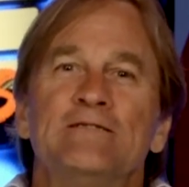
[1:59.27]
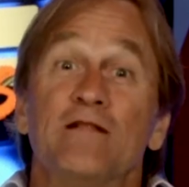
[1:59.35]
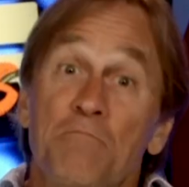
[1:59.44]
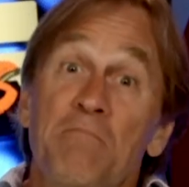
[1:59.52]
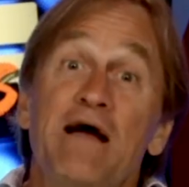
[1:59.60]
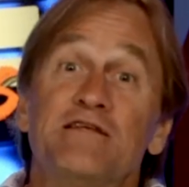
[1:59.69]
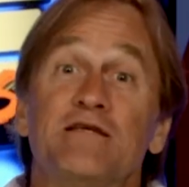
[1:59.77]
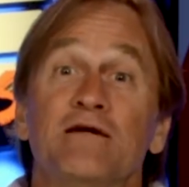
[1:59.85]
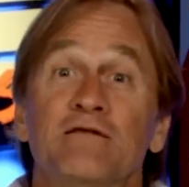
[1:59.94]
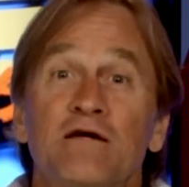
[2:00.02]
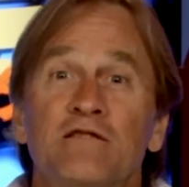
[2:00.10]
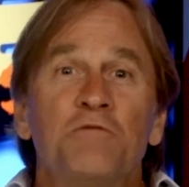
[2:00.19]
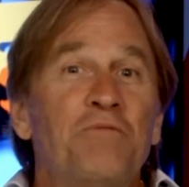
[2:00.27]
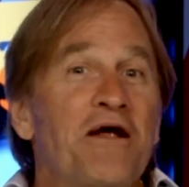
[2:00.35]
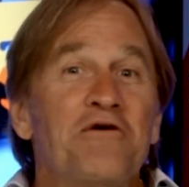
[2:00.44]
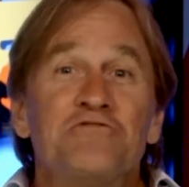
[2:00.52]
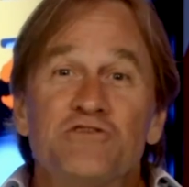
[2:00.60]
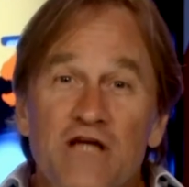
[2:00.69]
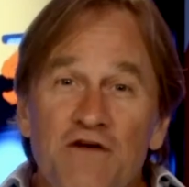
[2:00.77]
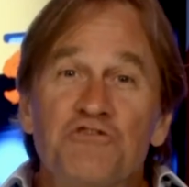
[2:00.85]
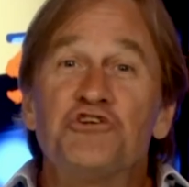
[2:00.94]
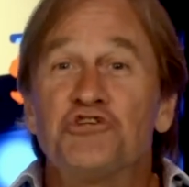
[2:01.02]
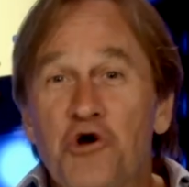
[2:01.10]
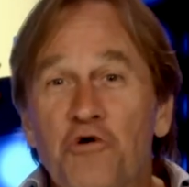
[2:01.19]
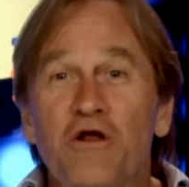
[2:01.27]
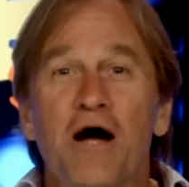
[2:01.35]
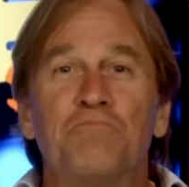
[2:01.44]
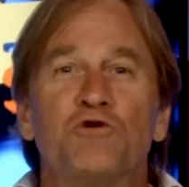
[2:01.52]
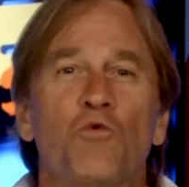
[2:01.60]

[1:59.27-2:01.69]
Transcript: lamenting their parents never showed up